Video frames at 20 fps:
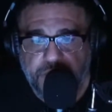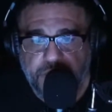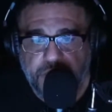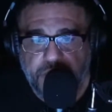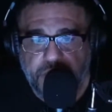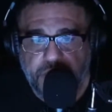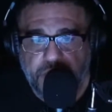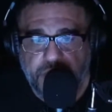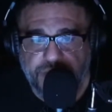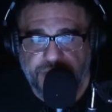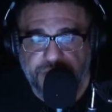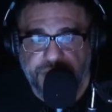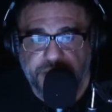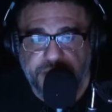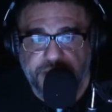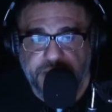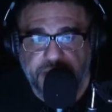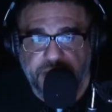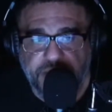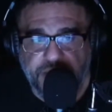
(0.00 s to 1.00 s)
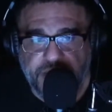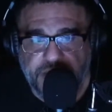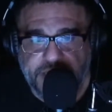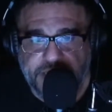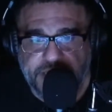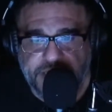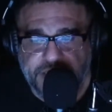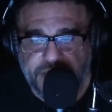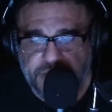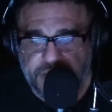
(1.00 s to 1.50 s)
of being in a
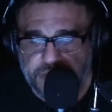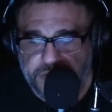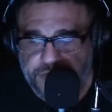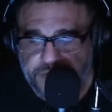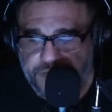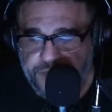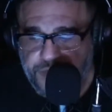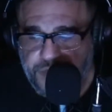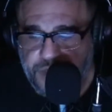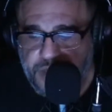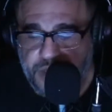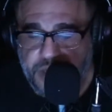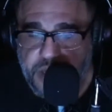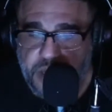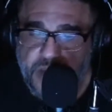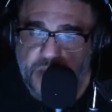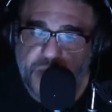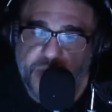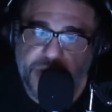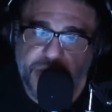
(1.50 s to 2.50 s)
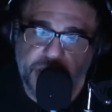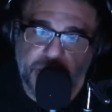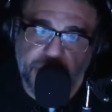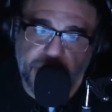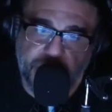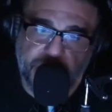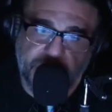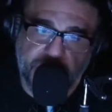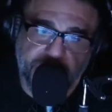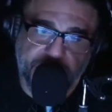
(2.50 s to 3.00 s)
relationship and what you
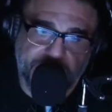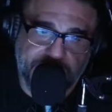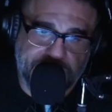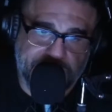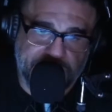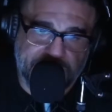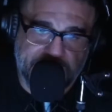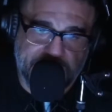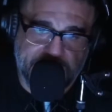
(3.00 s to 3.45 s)
do to maintain